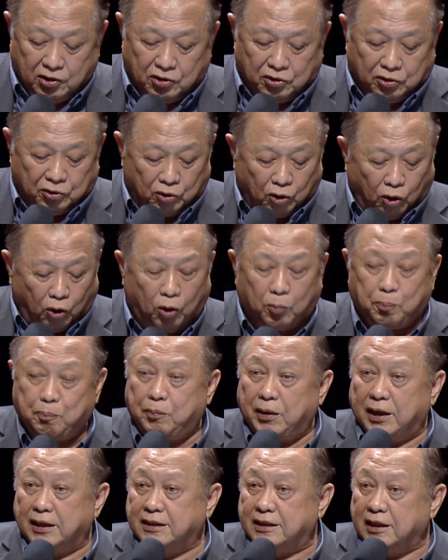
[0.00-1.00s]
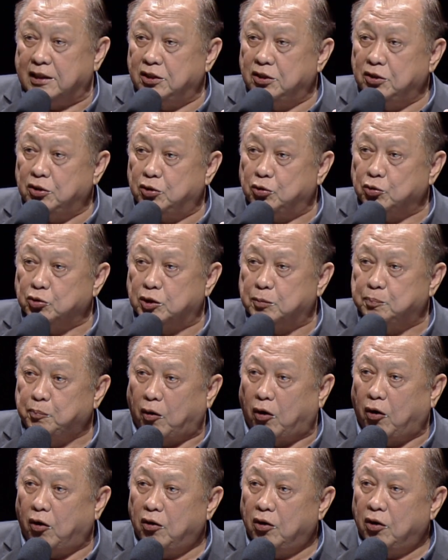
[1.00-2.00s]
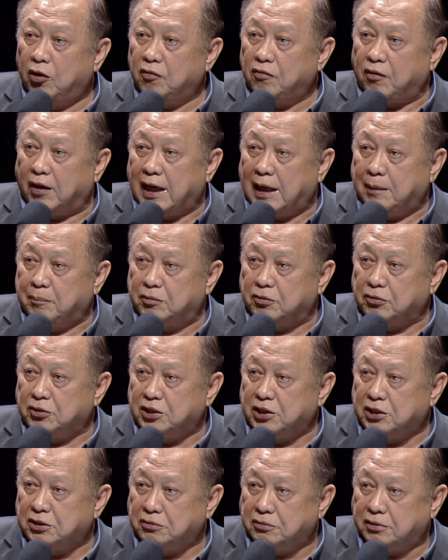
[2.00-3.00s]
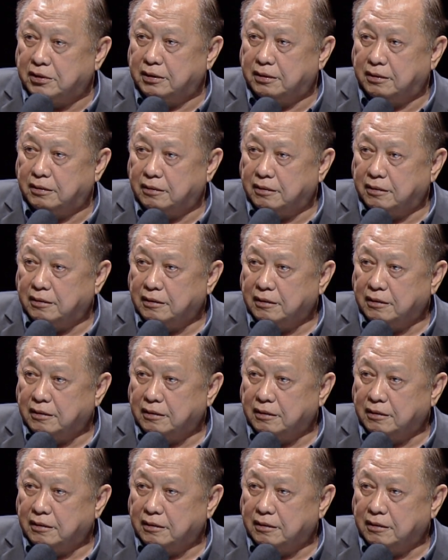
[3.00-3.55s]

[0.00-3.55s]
no person too small for Him to use,